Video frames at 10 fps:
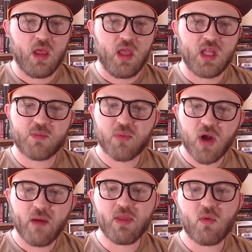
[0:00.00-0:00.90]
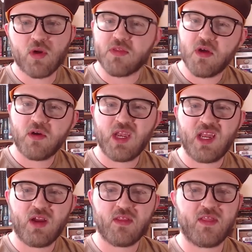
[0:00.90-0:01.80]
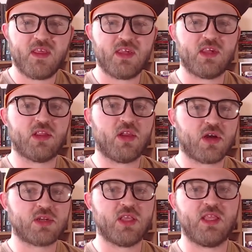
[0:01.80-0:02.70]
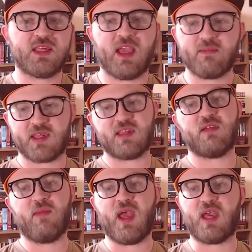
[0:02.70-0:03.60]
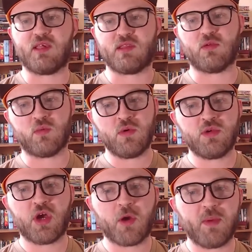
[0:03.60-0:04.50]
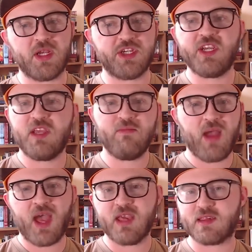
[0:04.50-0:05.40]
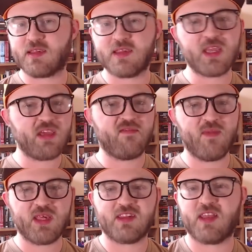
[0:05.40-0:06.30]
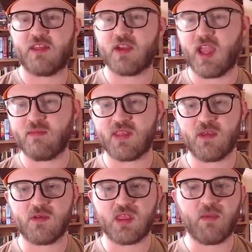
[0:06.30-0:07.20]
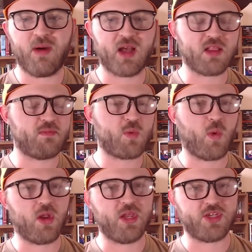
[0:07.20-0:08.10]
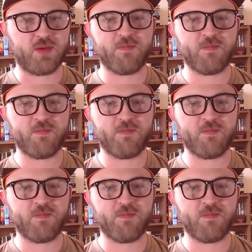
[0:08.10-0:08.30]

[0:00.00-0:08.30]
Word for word: It's probably worth noting here that this is largely the same system as the Root RPG, Mask, City of Mists, and other games that use the Apocalypse World engine.